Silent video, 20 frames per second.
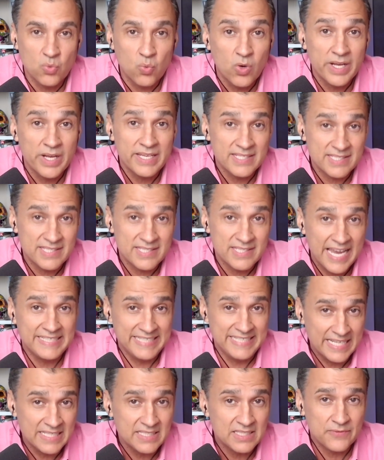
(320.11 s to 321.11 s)
One is
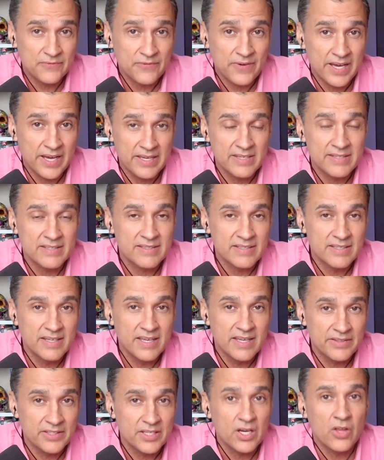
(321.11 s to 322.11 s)
identifying
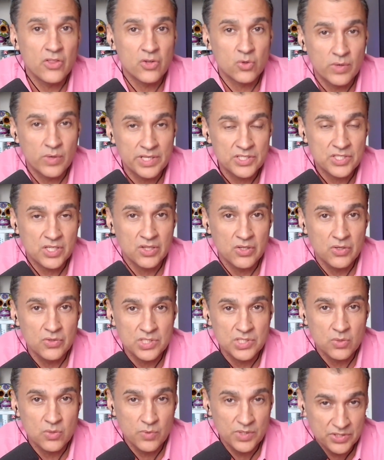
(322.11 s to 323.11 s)
and the other one is
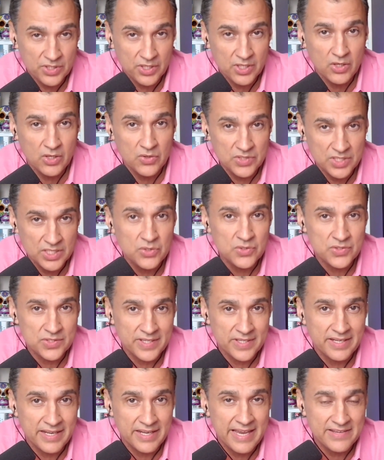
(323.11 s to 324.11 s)
closing, which the closing, you
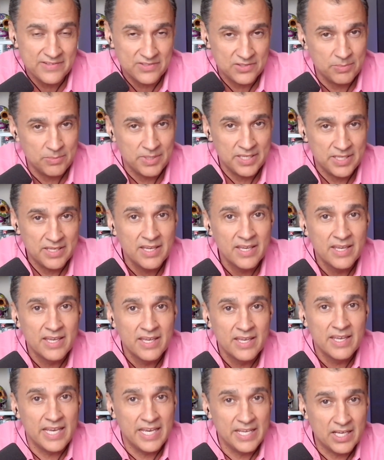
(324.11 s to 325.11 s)
said it has to be
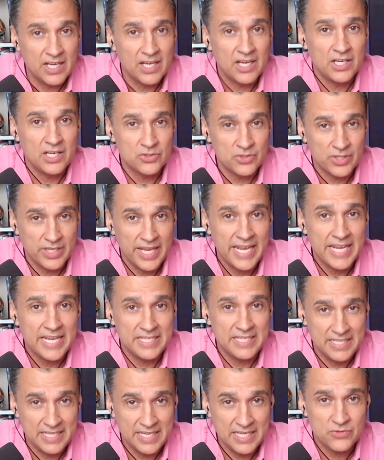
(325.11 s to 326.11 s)
in
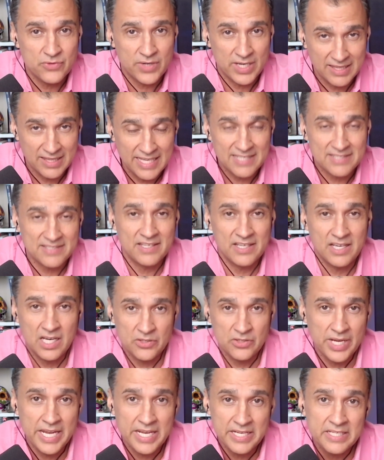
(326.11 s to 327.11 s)
180 days, right? Less than
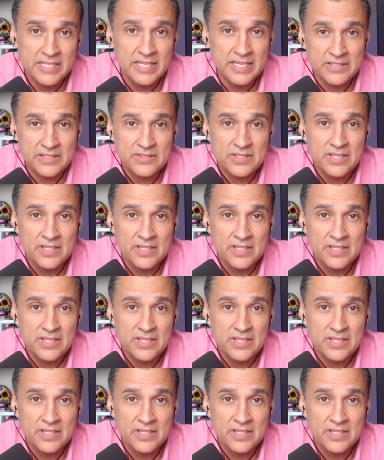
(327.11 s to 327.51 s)
180 days.